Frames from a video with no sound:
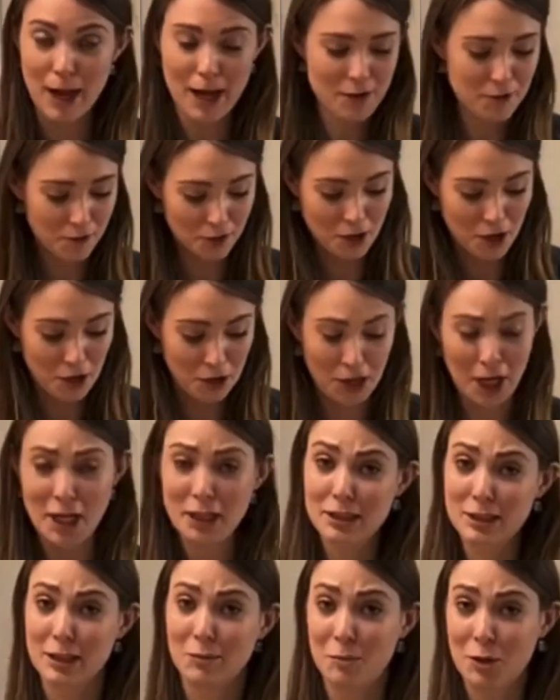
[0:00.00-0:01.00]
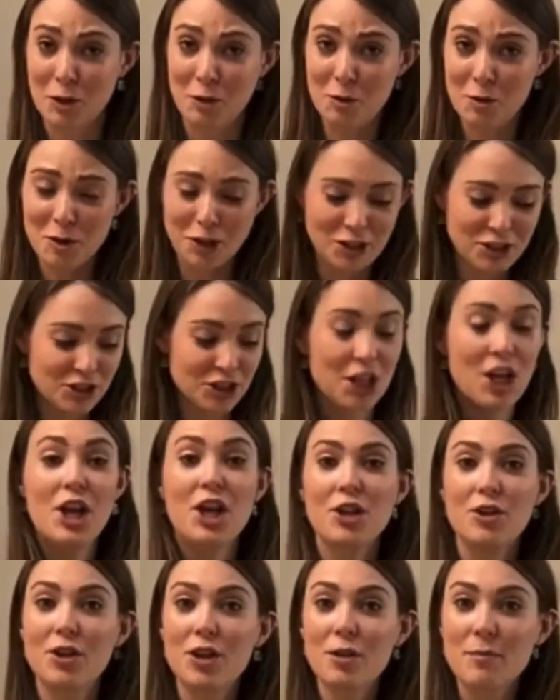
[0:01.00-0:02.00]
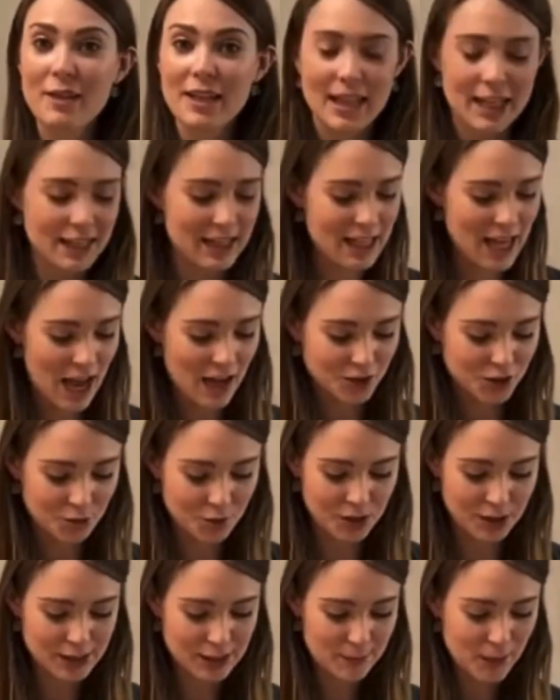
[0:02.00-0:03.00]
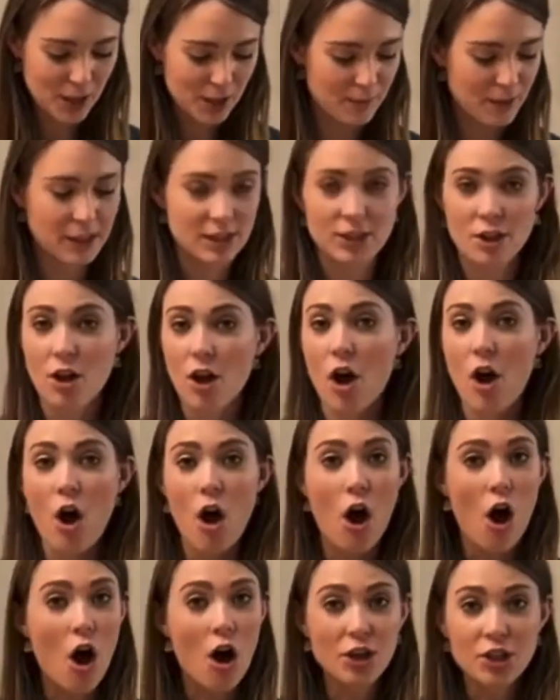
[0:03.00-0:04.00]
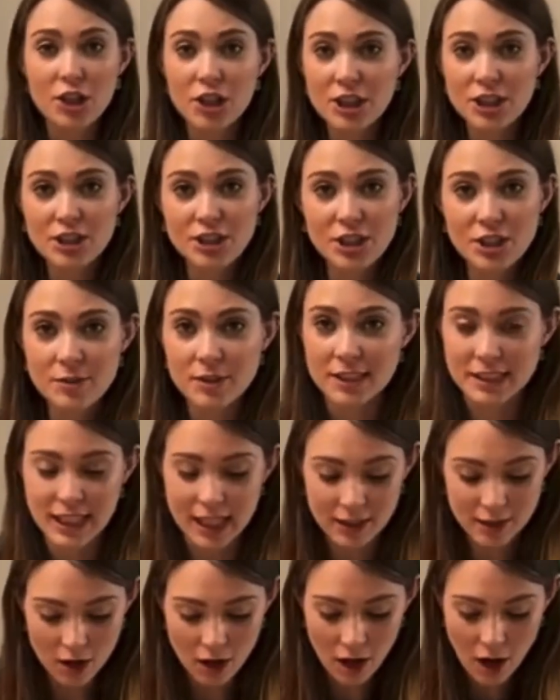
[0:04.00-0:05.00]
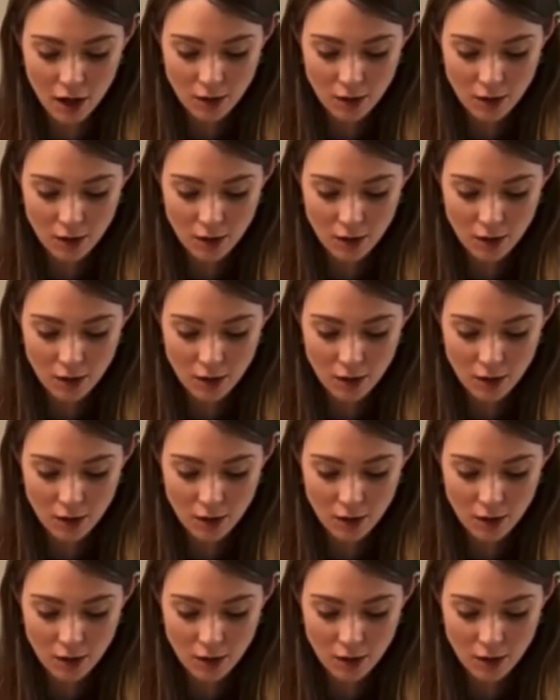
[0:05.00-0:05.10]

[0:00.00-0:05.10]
or in our case, somewhat orange, you can begin the actual experiment. All you're going to do is take the hot